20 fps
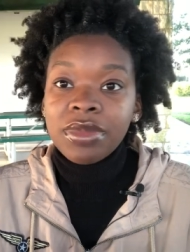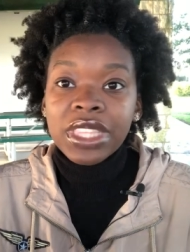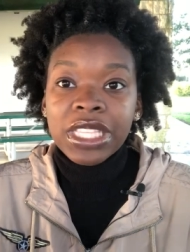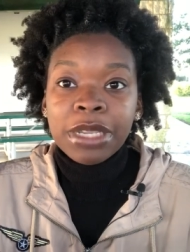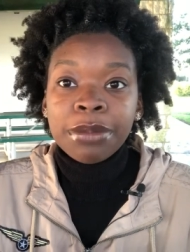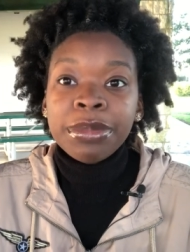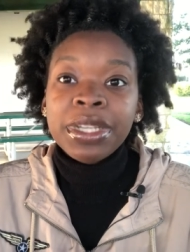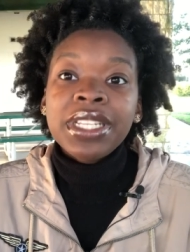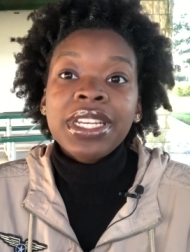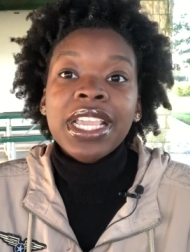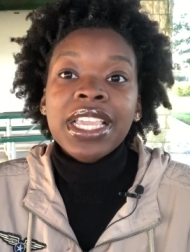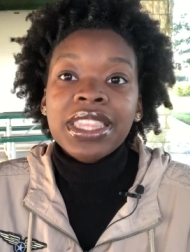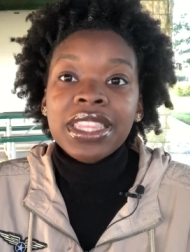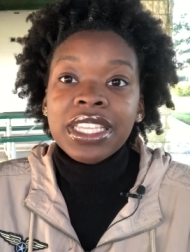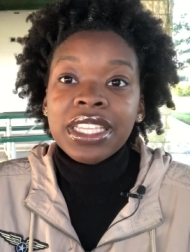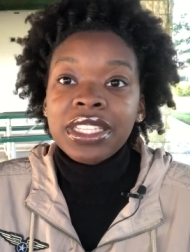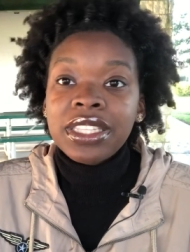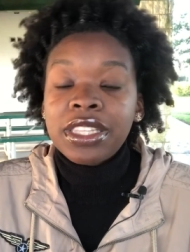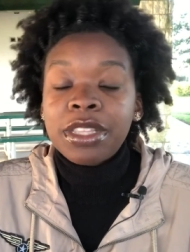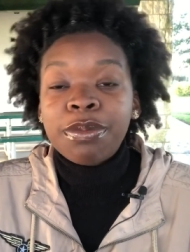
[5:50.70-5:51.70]
but
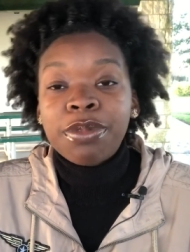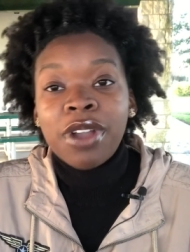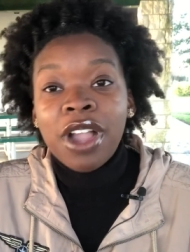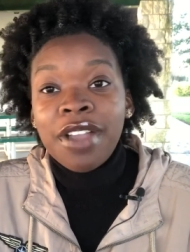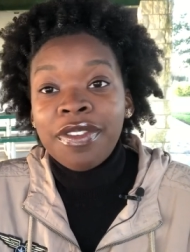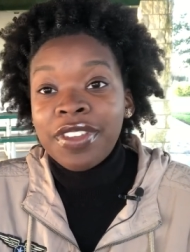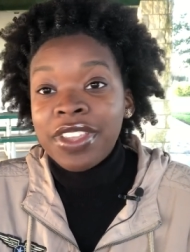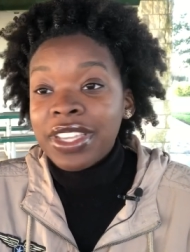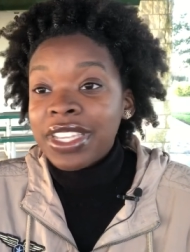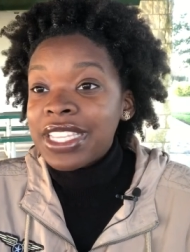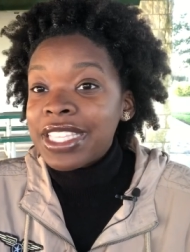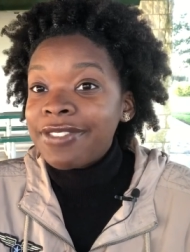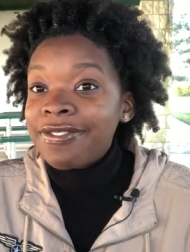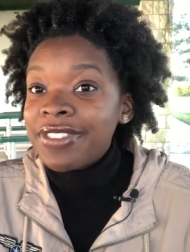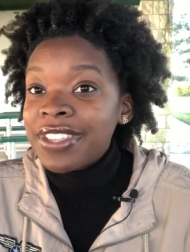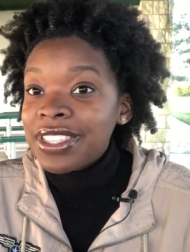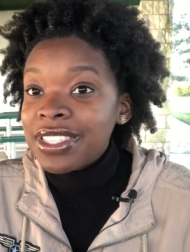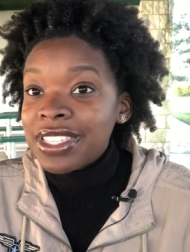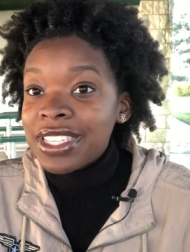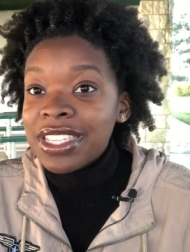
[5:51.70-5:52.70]
Nathan the prophet
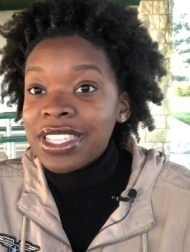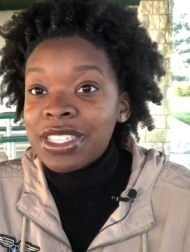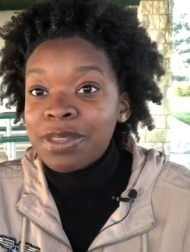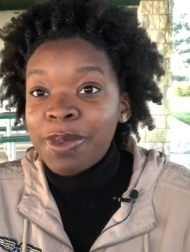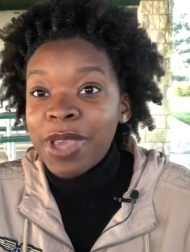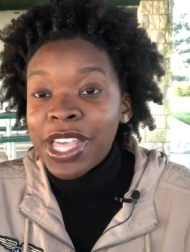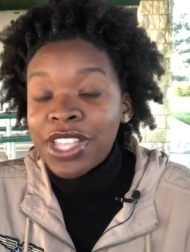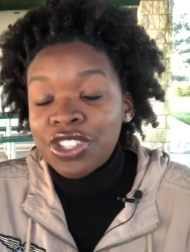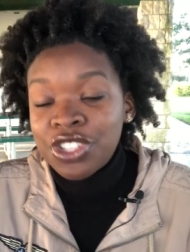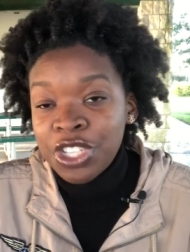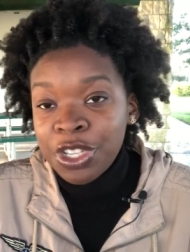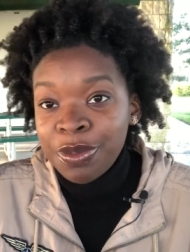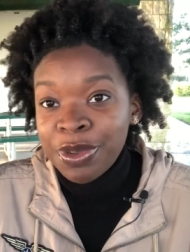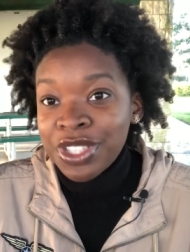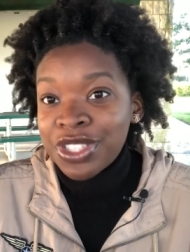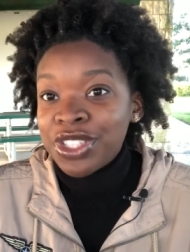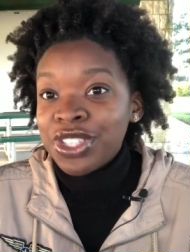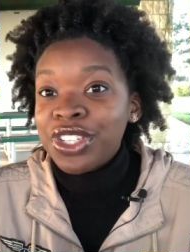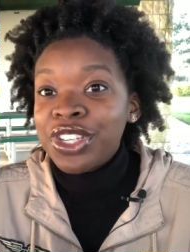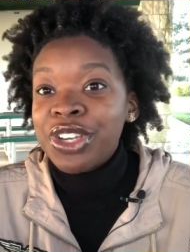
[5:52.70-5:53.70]
convinces Bathsheba
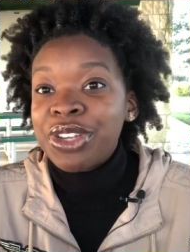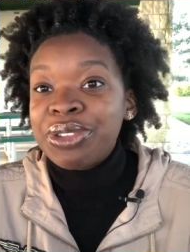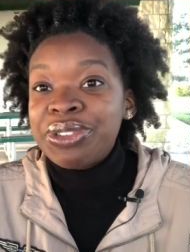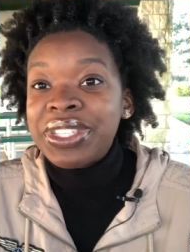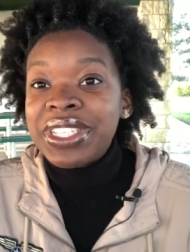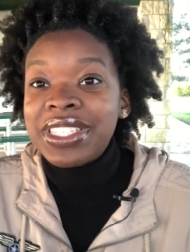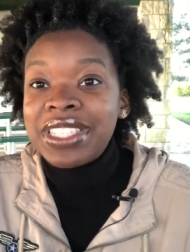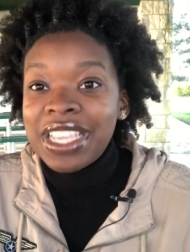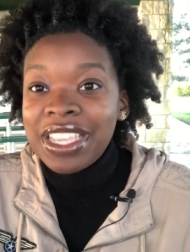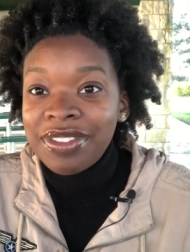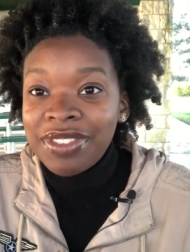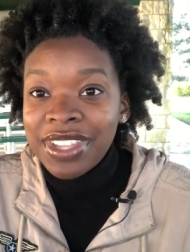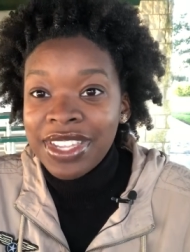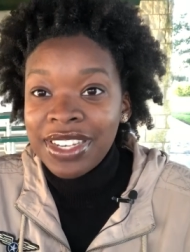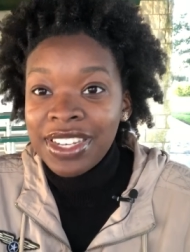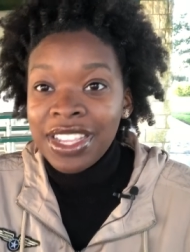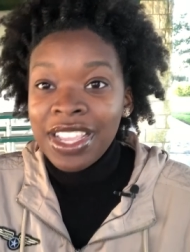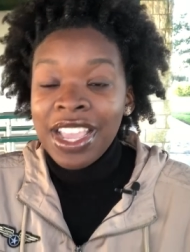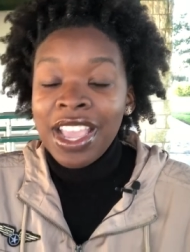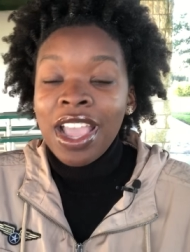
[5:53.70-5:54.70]
to go to David,
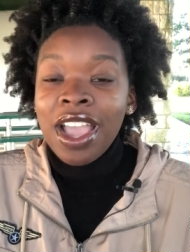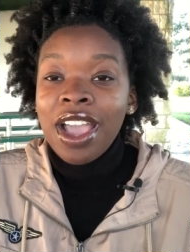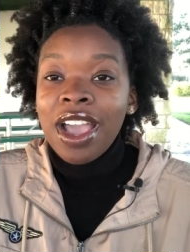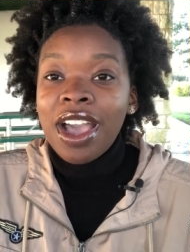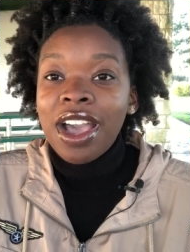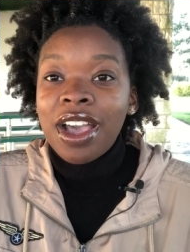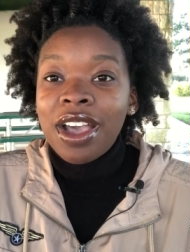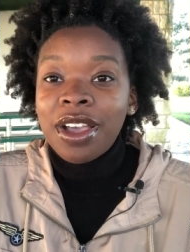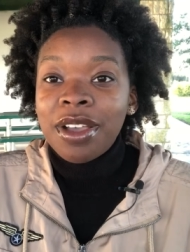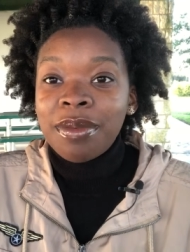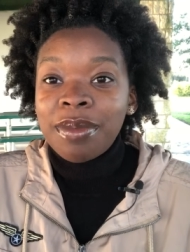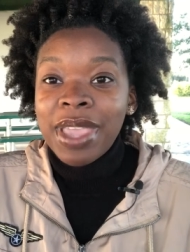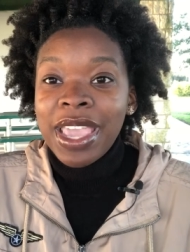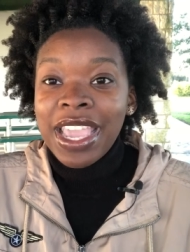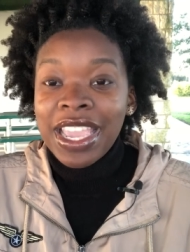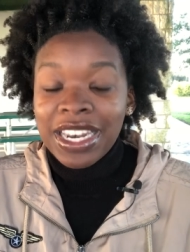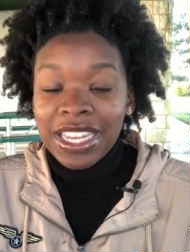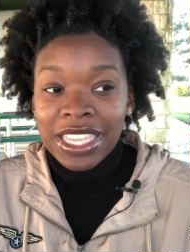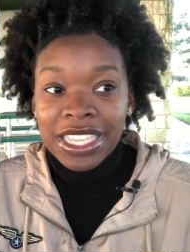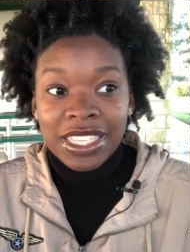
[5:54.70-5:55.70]
um,
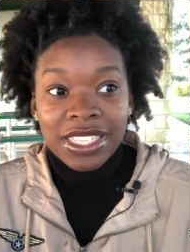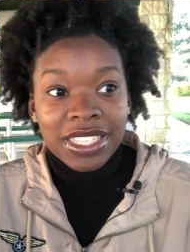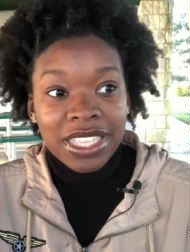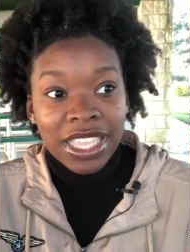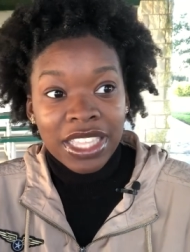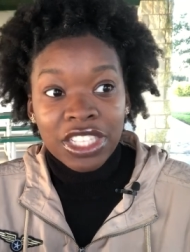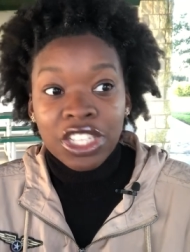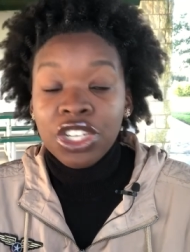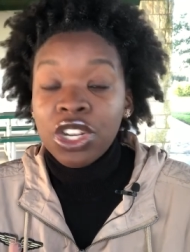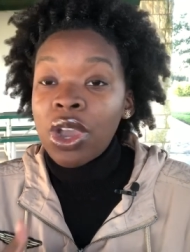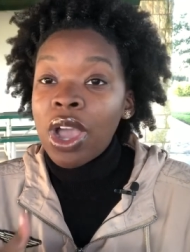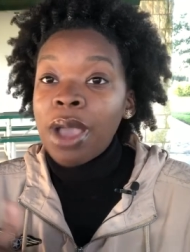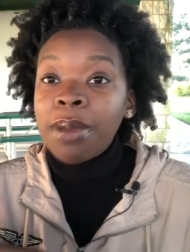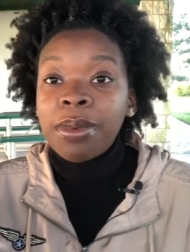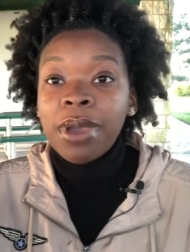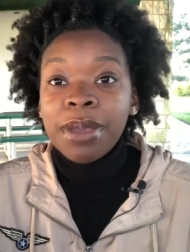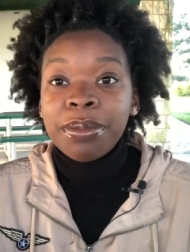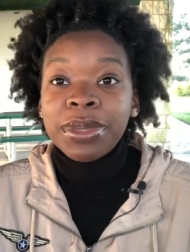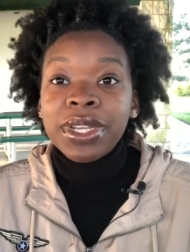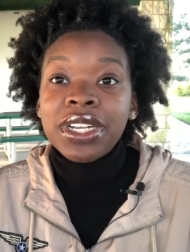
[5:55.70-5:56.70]
and he said, You know, I'm,
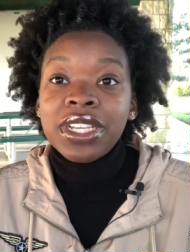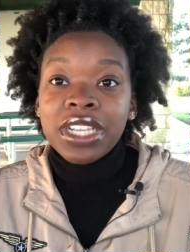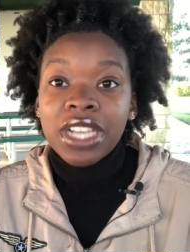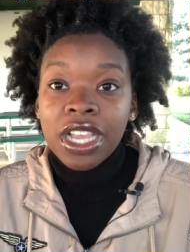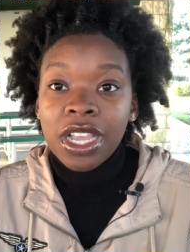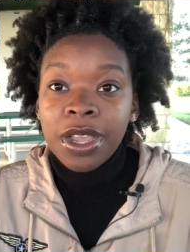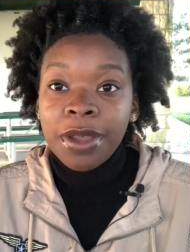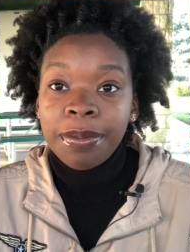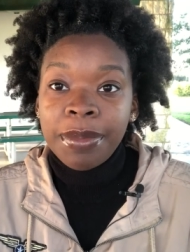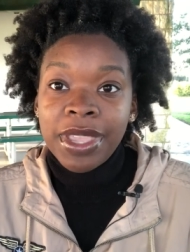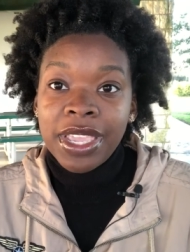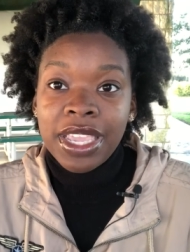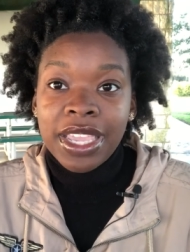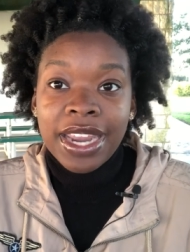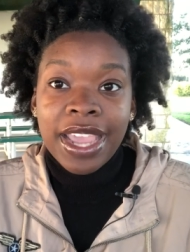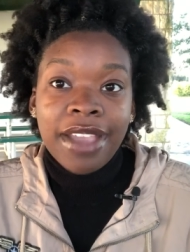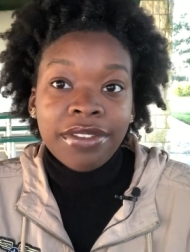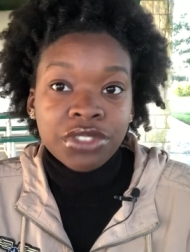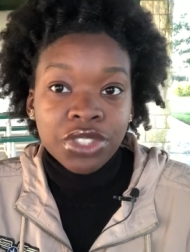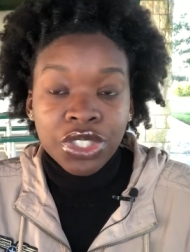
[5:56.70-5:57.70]
I'm going to come in
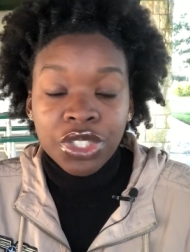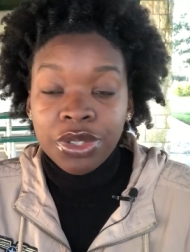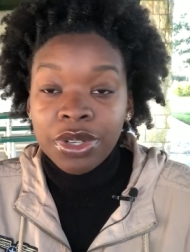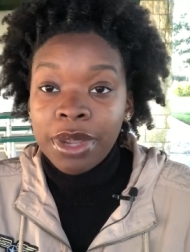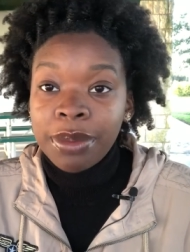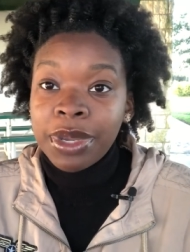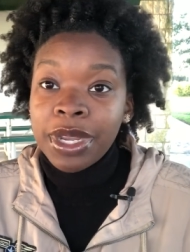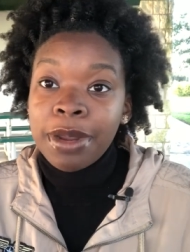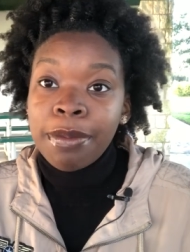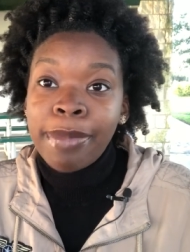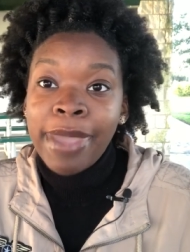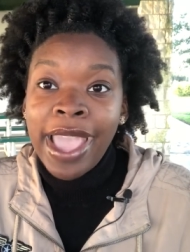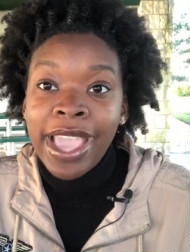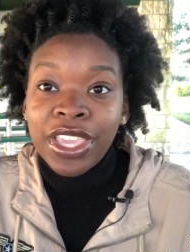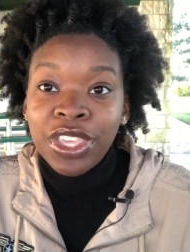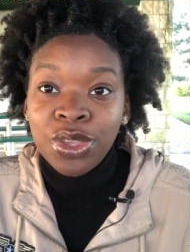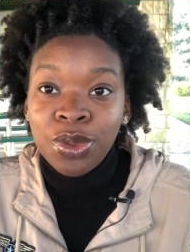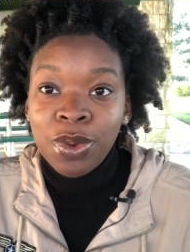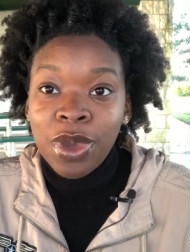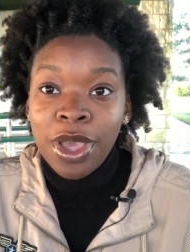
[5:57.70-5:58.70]
after you and I'm going to back
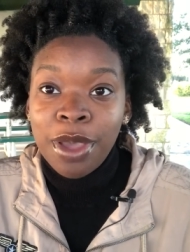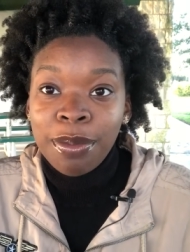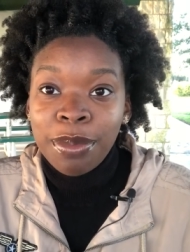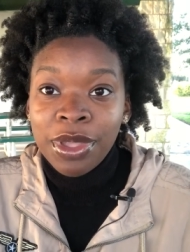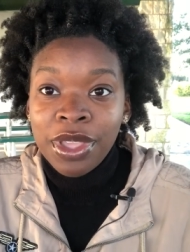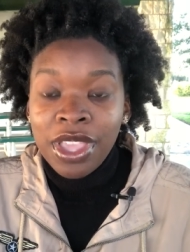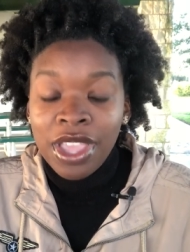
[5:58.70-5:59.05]
you up.